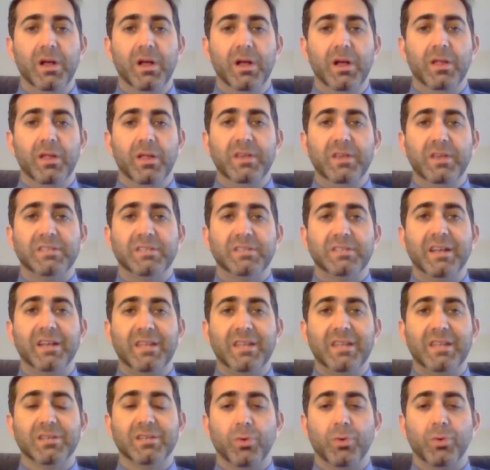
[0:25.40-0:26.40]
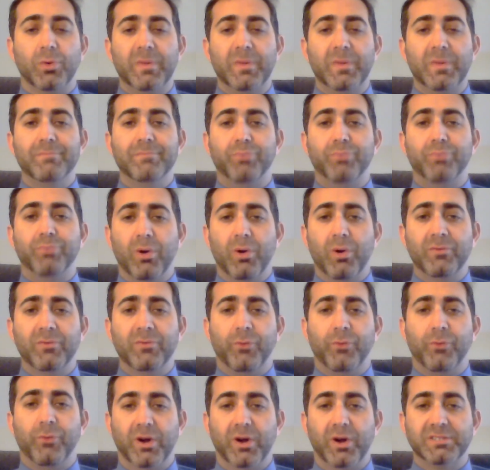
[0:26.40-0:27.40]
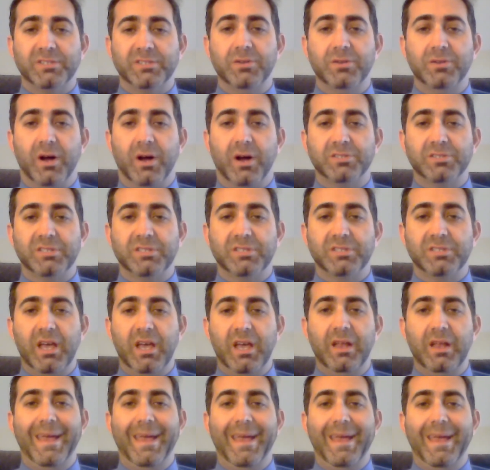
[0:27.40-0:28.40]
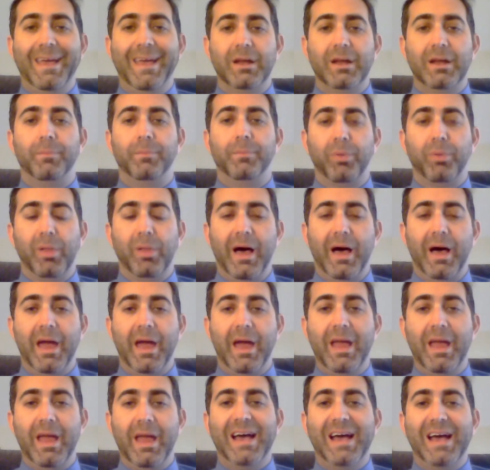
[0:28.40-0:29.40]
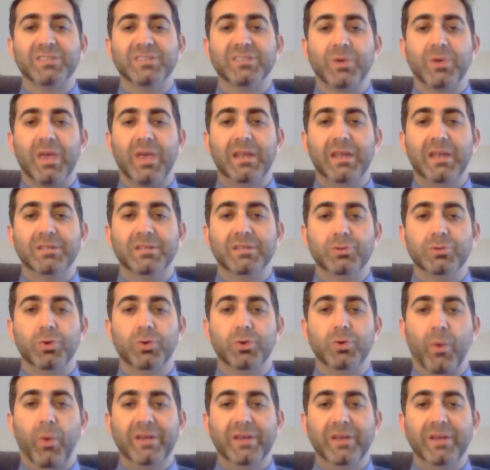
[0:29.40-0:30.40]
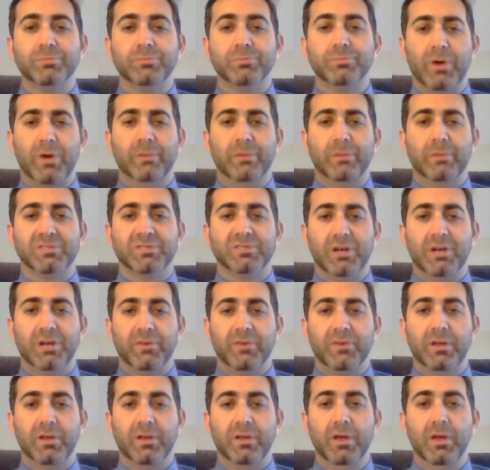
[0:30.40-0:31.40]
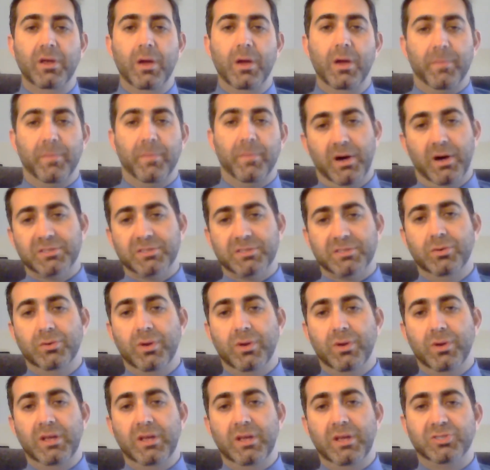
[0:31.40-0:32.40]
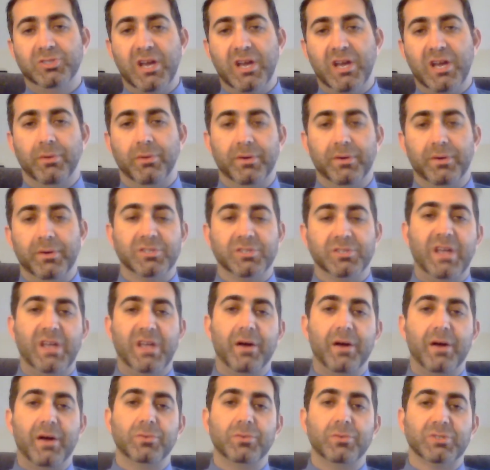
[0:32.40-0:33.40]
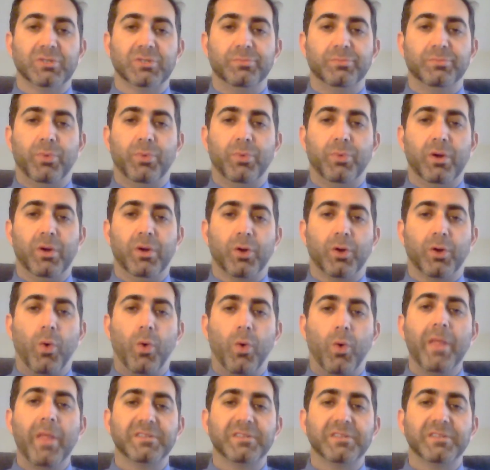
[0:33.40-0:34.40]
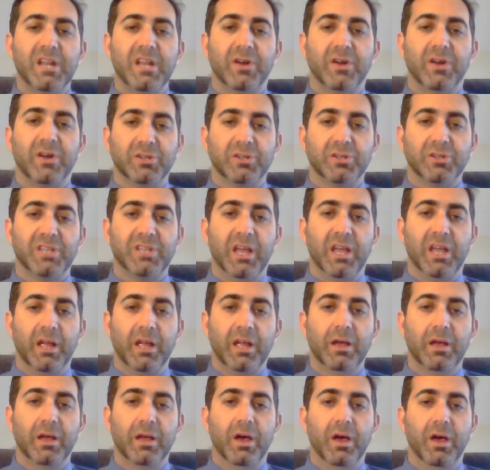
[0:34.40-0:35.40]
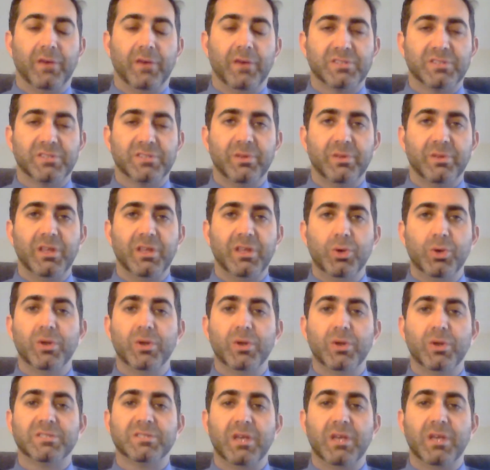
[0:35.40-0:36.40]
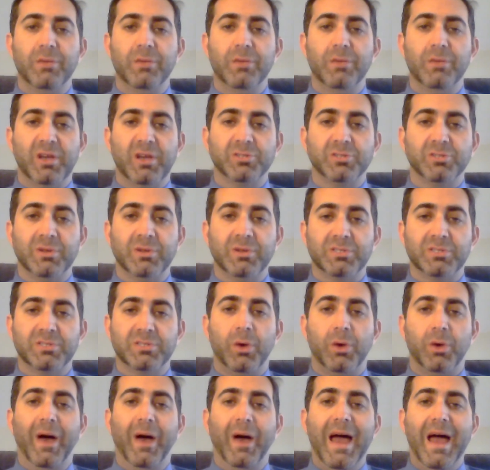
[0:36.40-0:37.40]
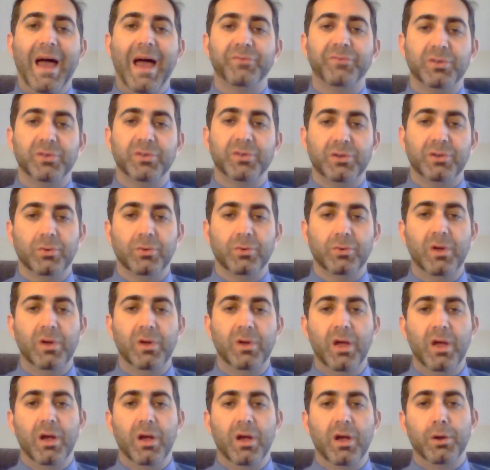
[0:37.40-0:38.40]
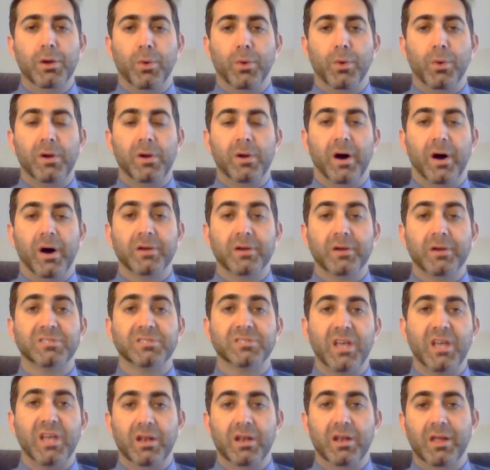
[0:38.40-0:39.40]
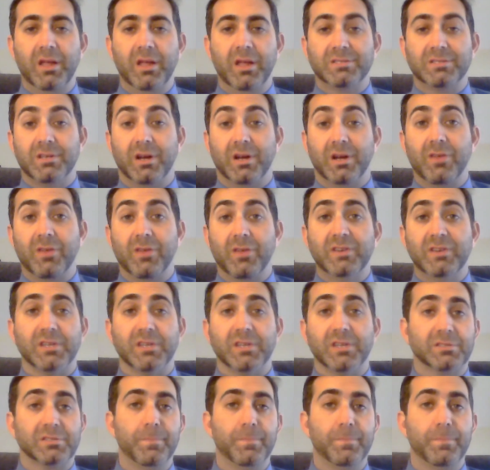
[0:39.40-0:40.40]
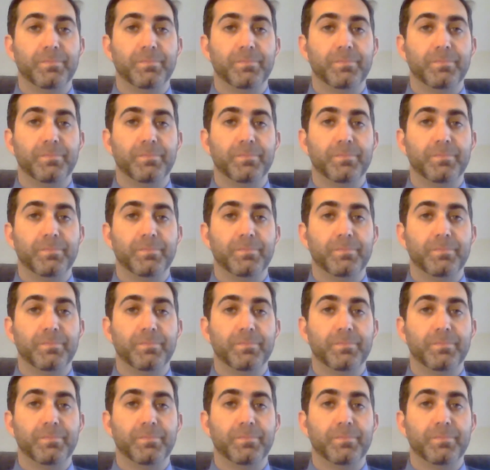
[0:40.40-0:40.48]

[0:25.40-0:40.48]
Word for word: These ideas will be important for us to understand and apply as we get into equation problem solving, but also in general, just how to support the qualitative understanding of some of the units and measurements that we'll have to do in order to understand and study physics.